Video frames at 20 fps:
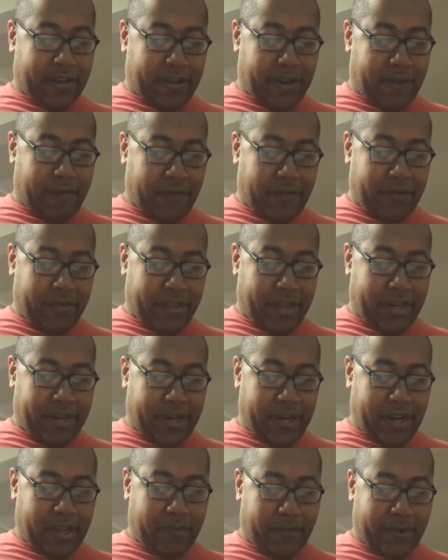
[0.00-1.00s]
never let
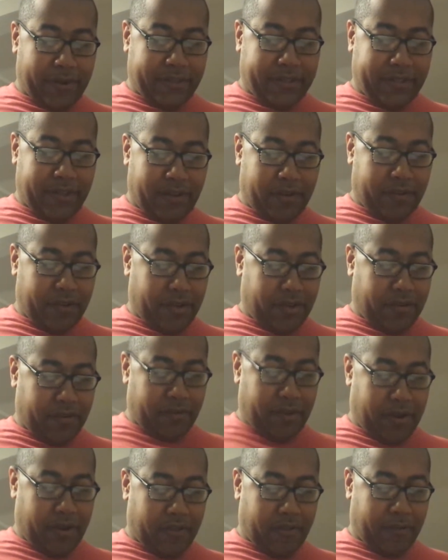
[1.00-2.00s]
anyone tell you
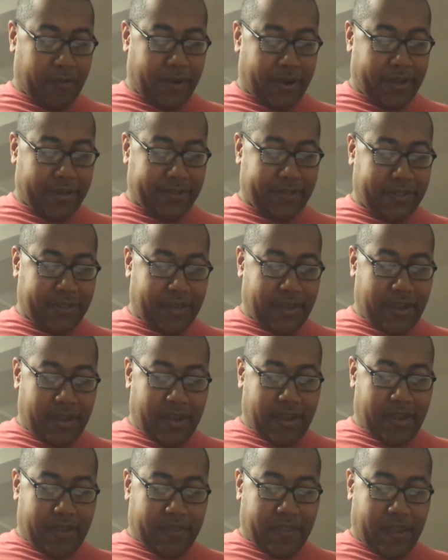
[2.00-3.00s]
otherwise.
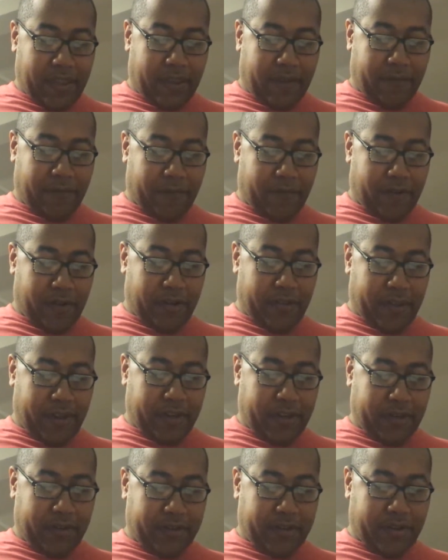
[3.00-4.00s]
Thank you for all
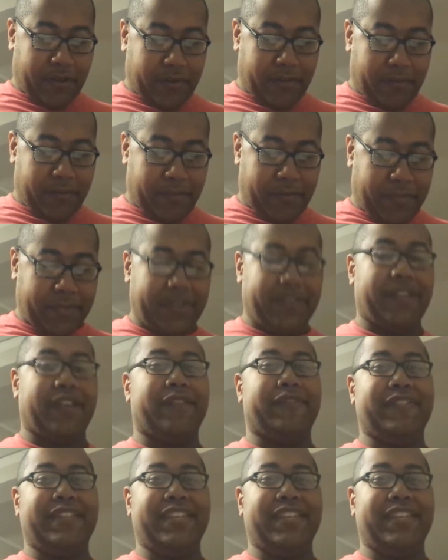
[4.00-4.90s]
that you do. Love,